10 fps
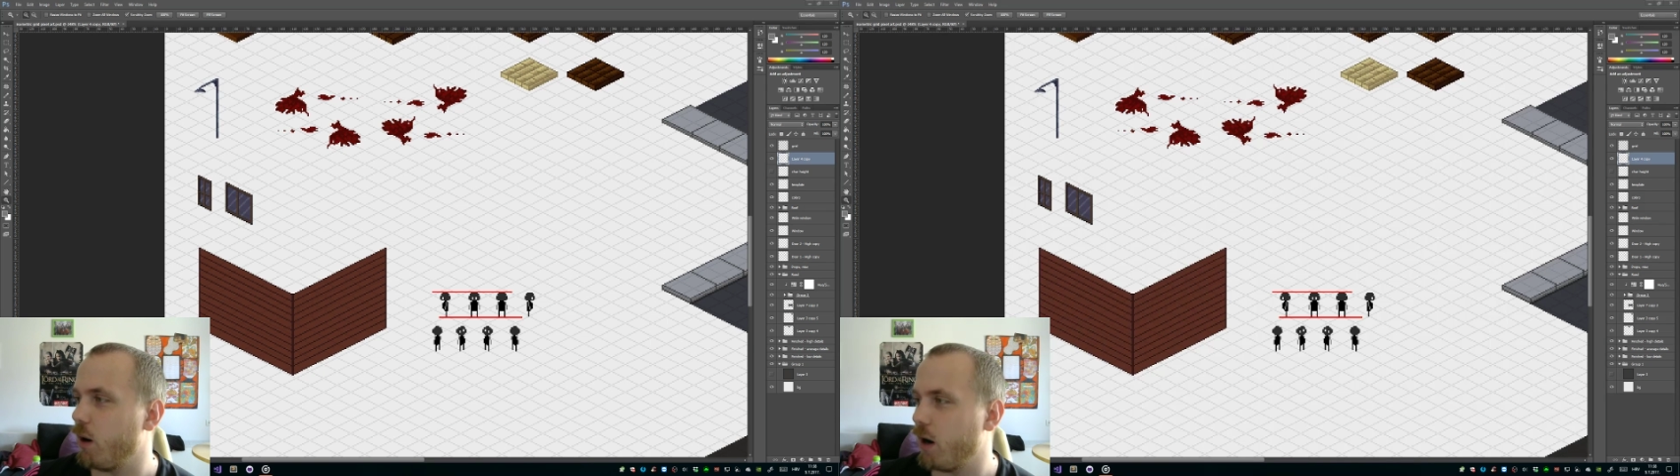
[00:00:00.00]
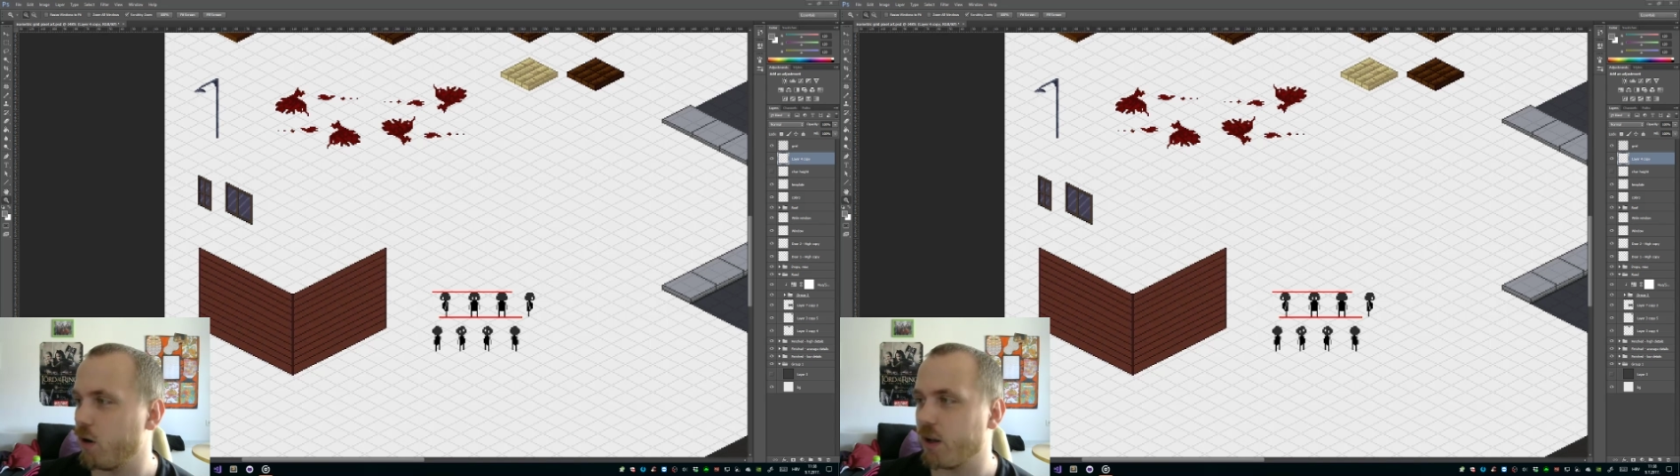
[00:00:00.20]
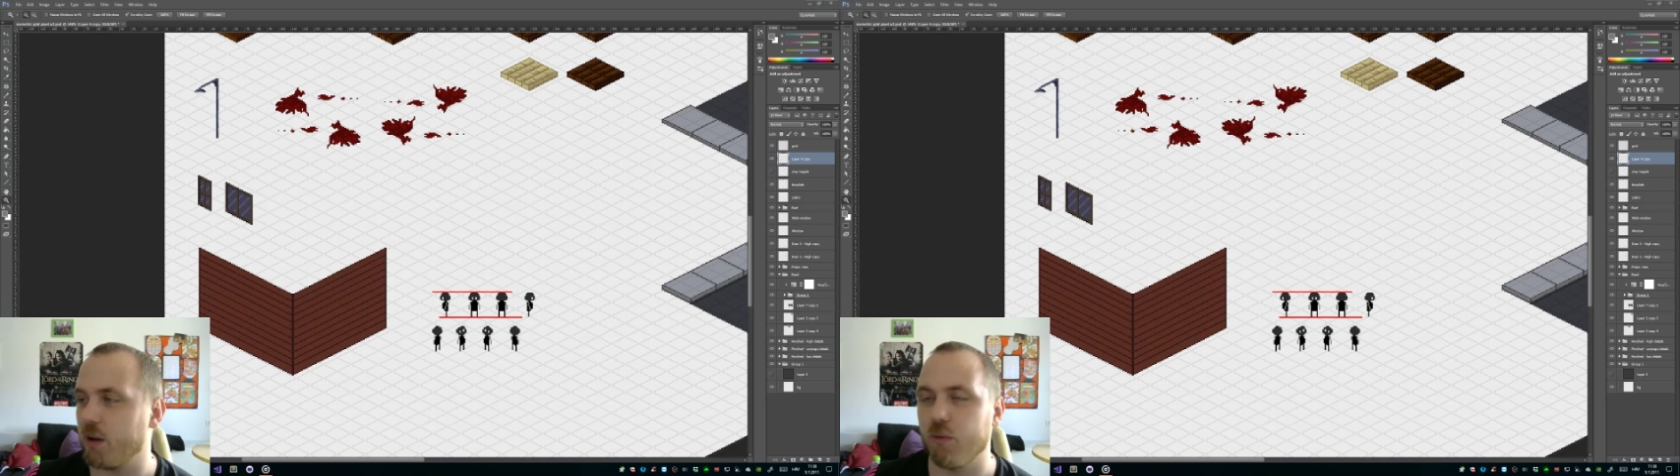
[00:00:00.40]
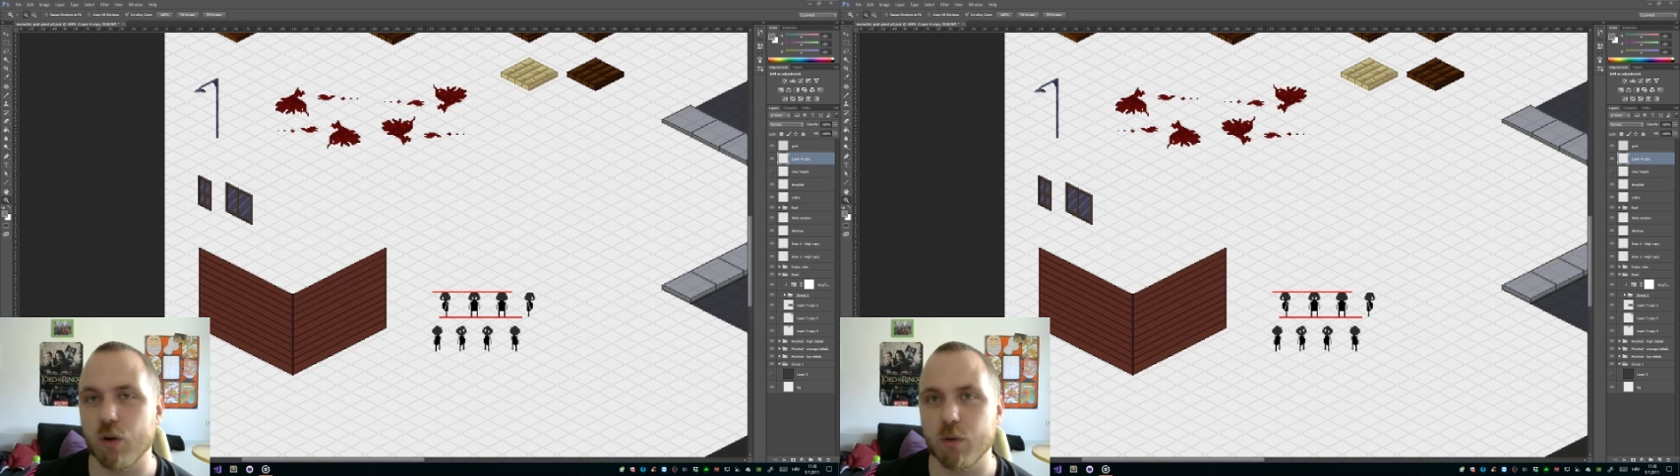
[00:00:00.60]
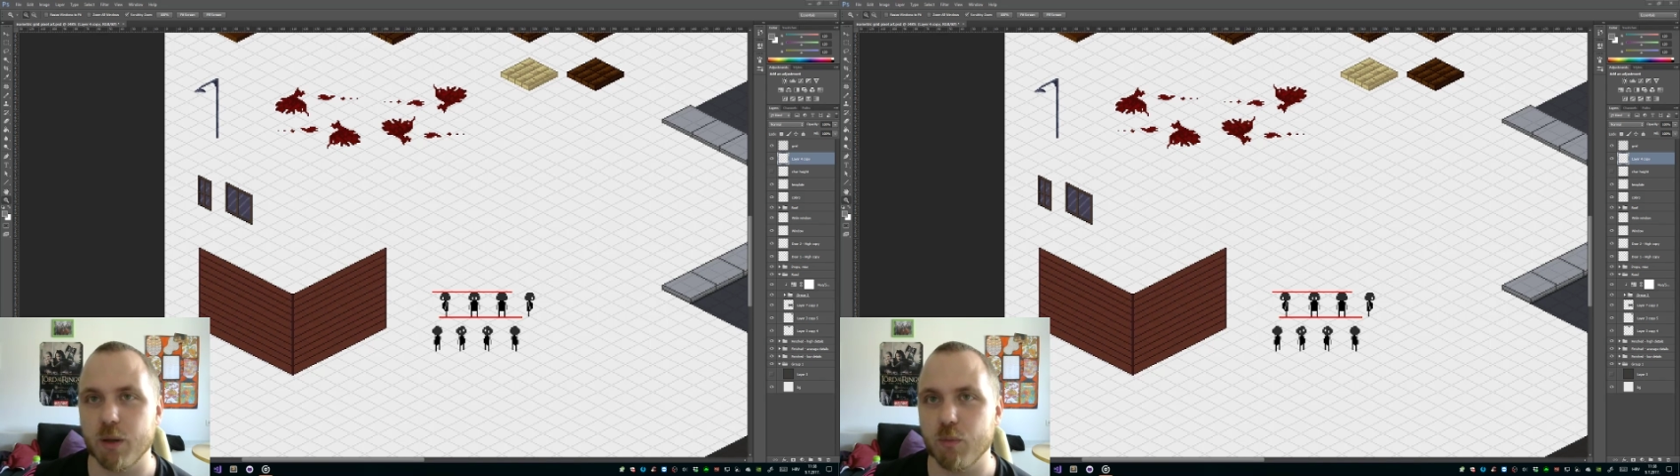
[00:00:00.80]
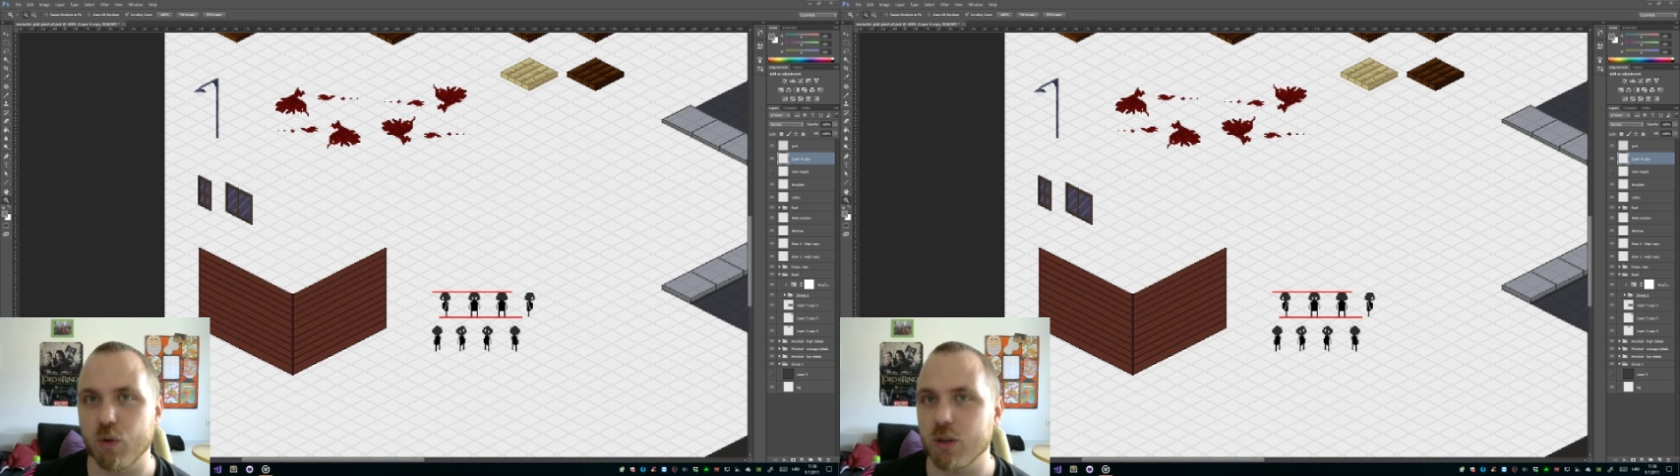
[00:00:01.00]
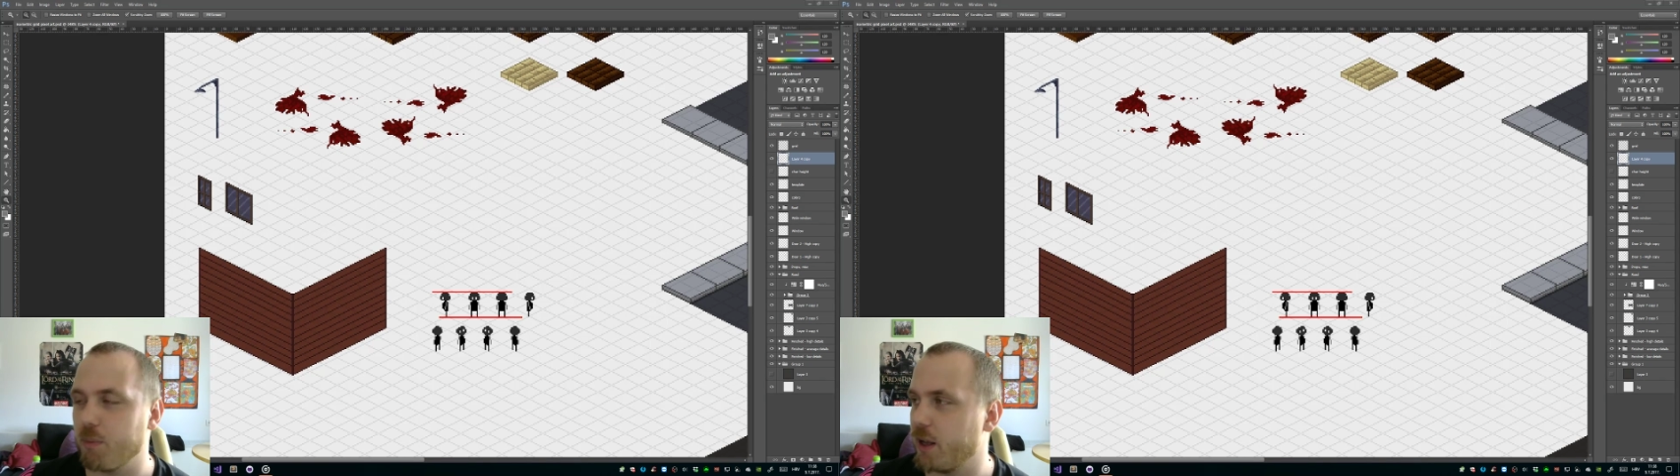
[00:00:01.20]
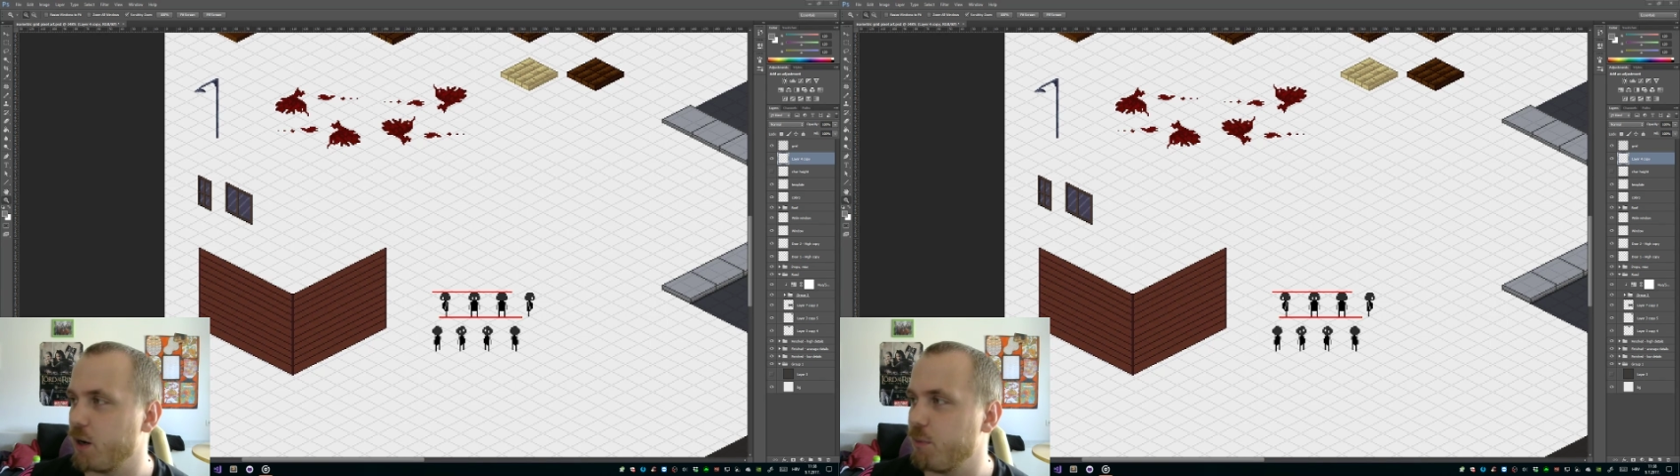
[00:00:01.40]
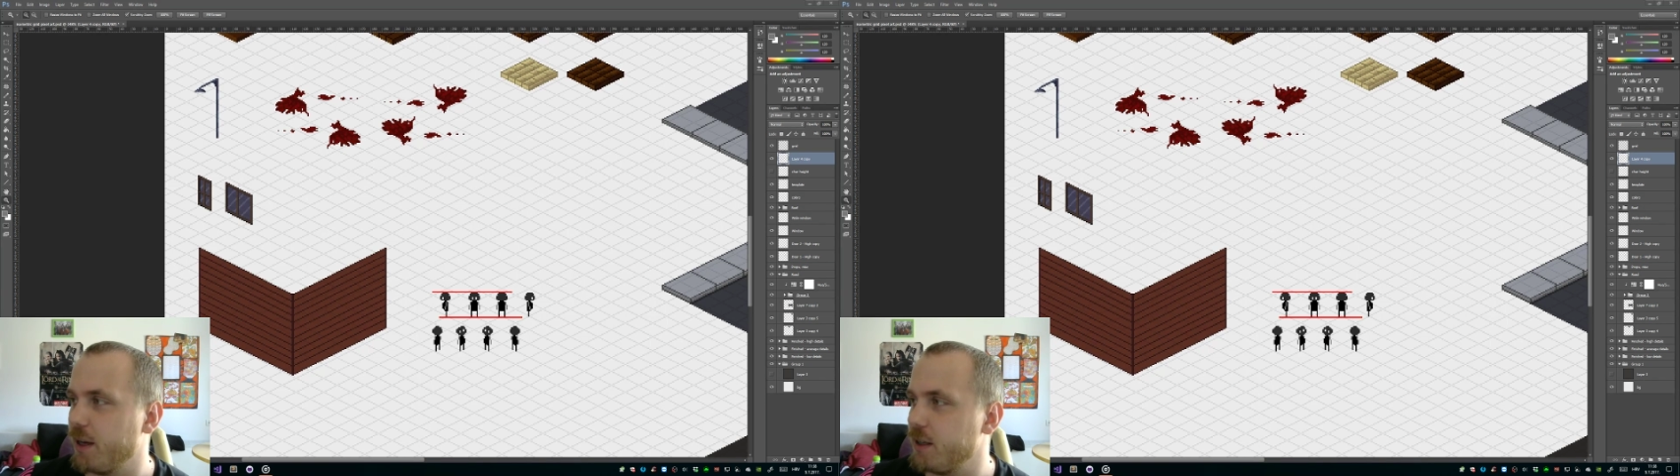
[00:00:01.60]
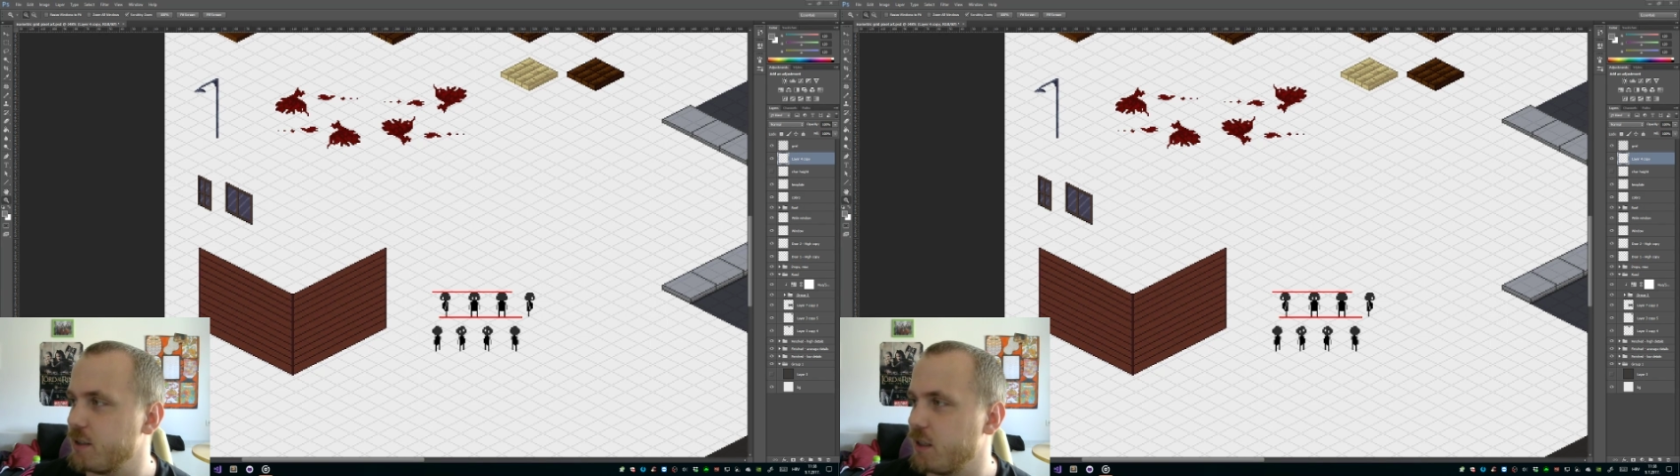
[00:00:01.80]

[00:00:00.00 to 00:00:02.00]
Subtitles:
our game won't be multiplayer based.